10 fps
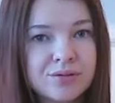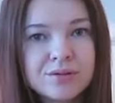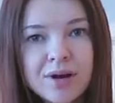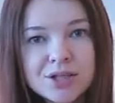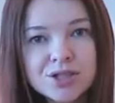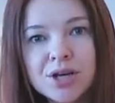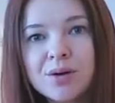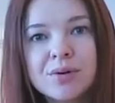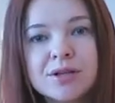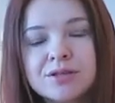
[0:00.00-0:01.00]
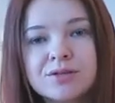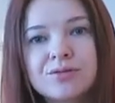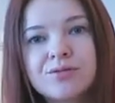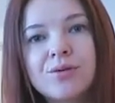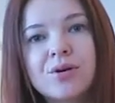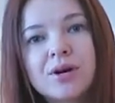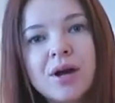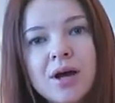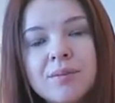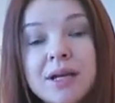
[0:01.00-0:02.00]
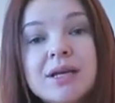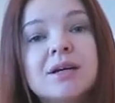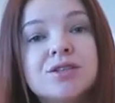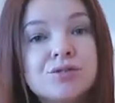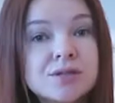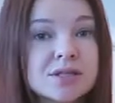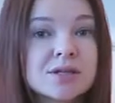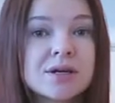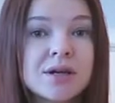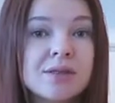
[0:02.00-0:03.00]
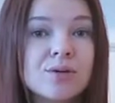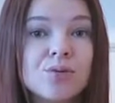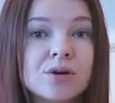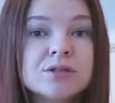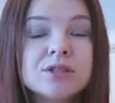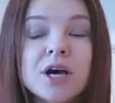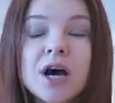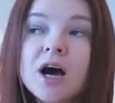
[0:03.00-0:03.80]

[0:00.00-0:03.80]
for Russia but uh, for many countries in the world.